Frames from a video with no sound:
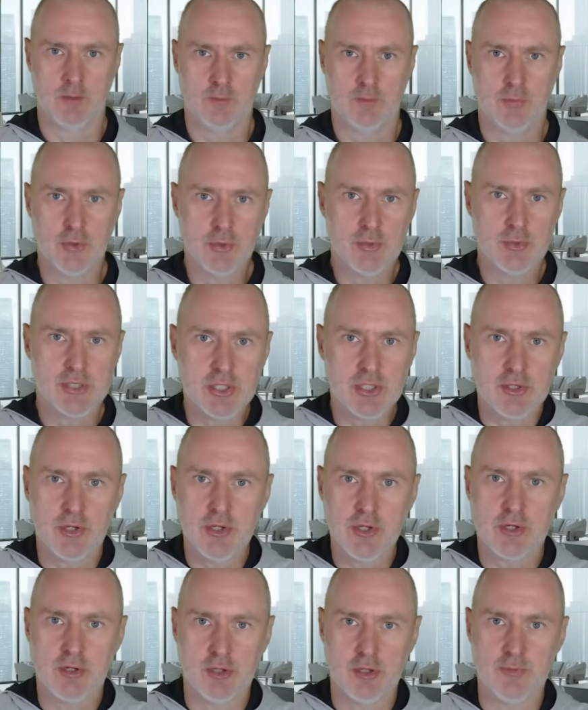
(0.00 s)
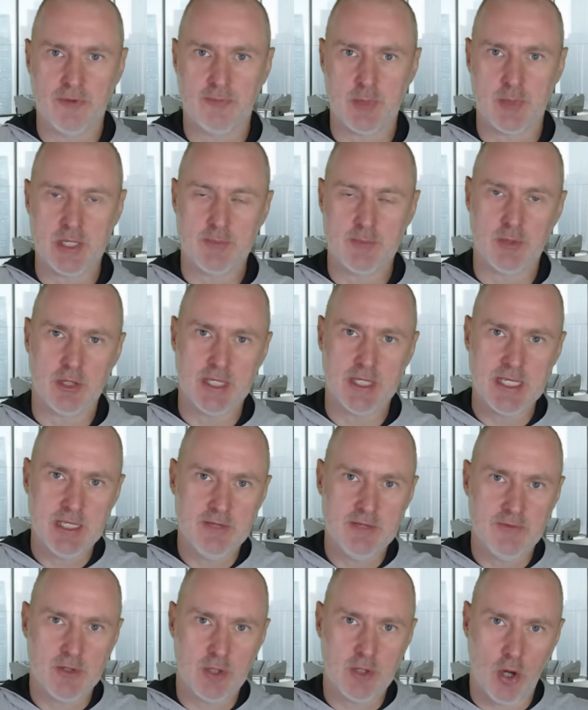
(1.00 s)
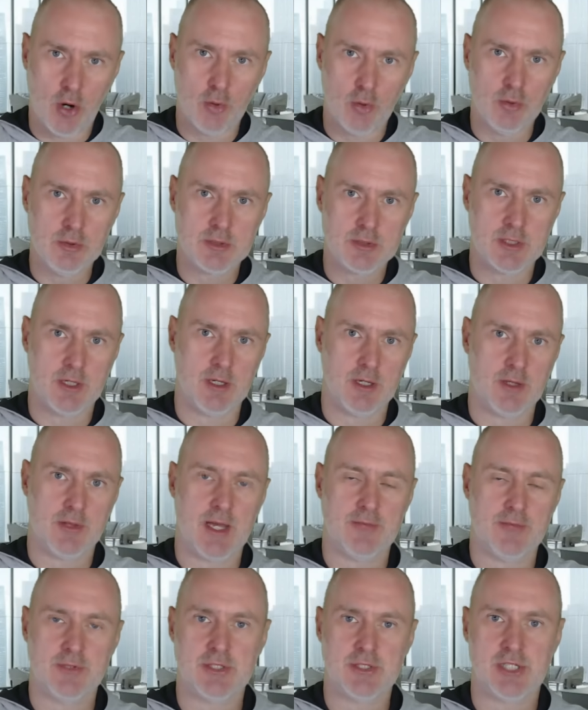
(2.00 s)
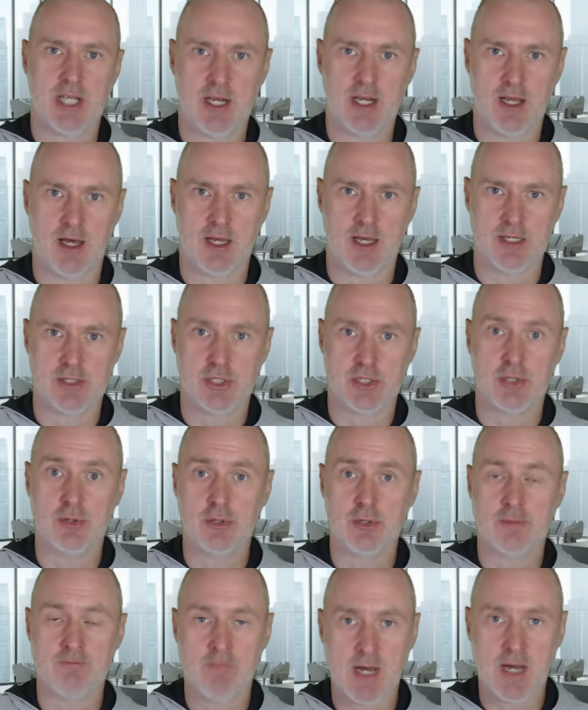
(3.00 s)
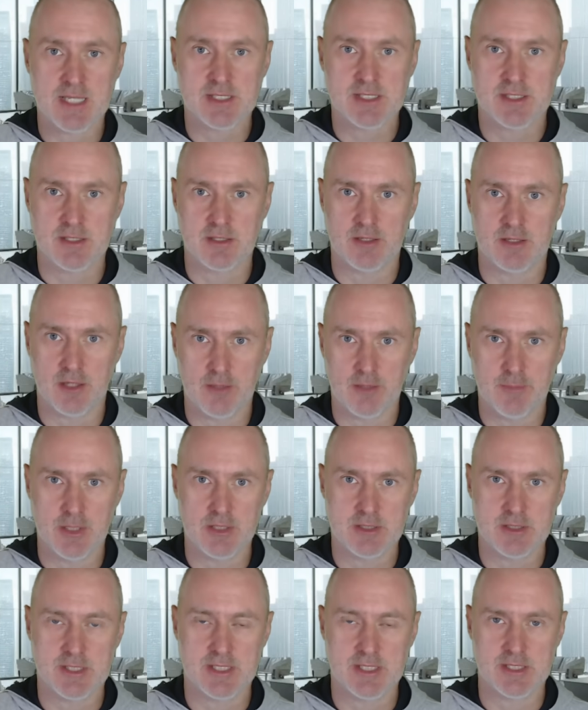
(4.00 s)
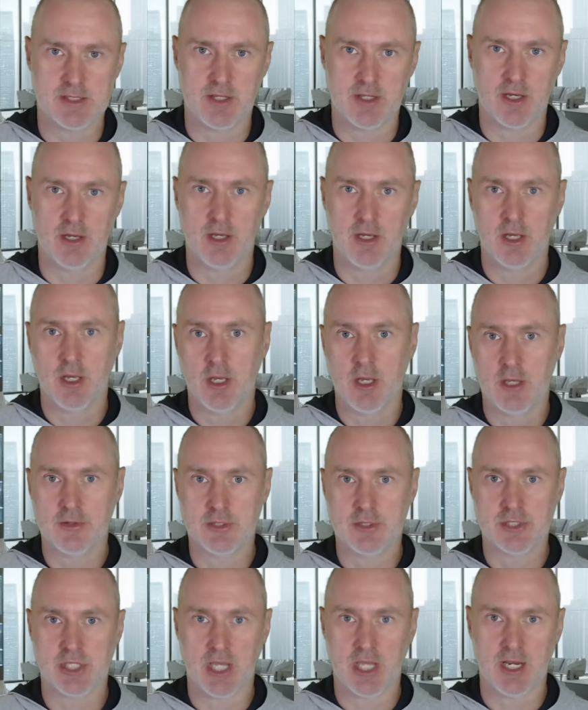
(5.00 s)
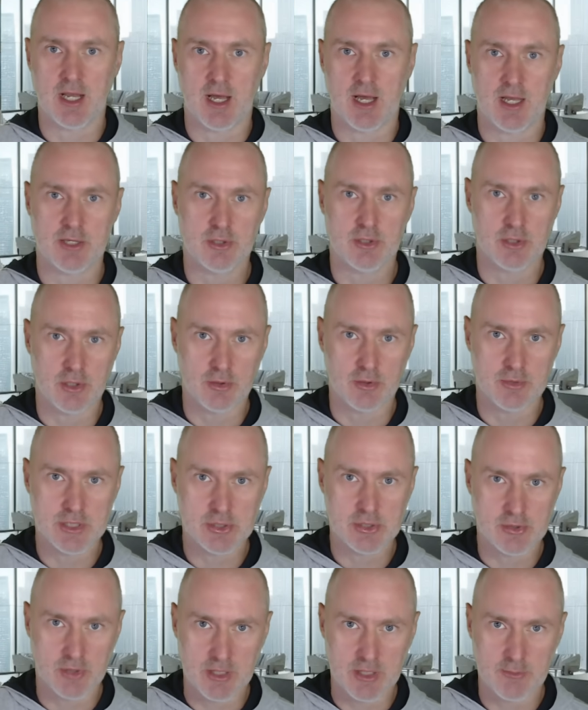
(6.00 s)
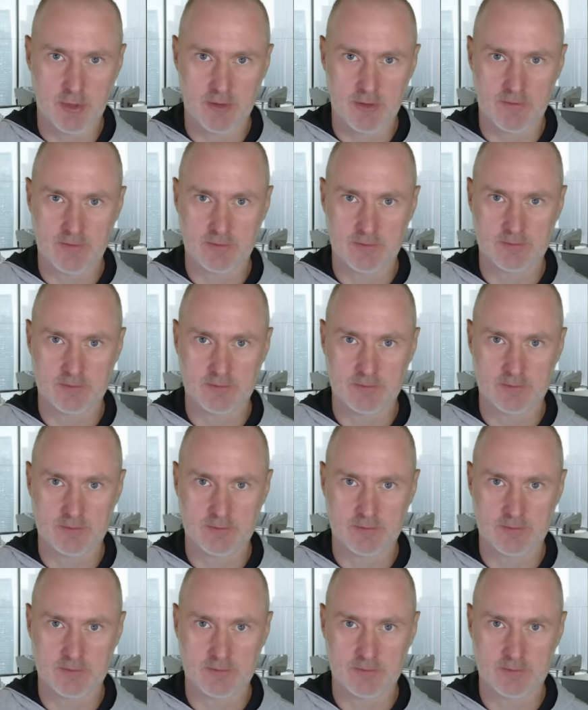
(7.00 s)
But there was another group of people, even older than the Jedi's, who'd mastered abilities that the Jedi could only dream of.